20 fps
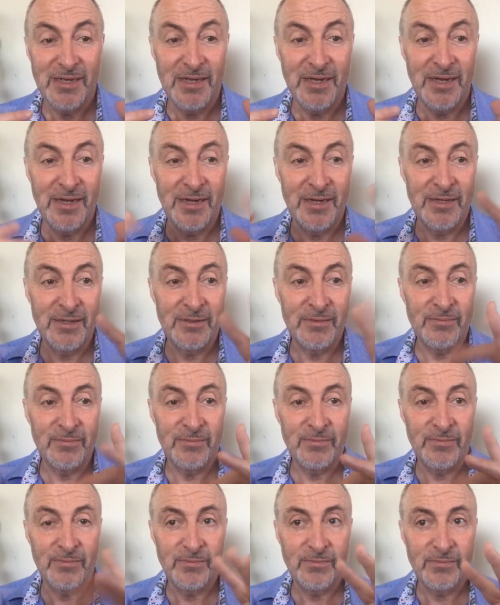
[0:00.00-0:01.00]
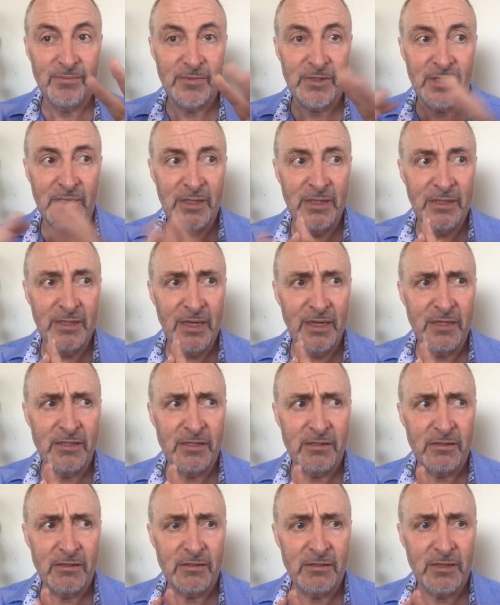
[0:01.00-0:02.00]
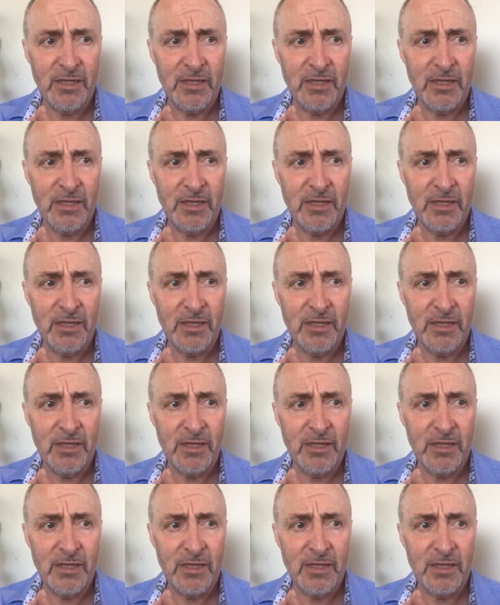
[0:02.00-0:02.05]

Um, so I think that is,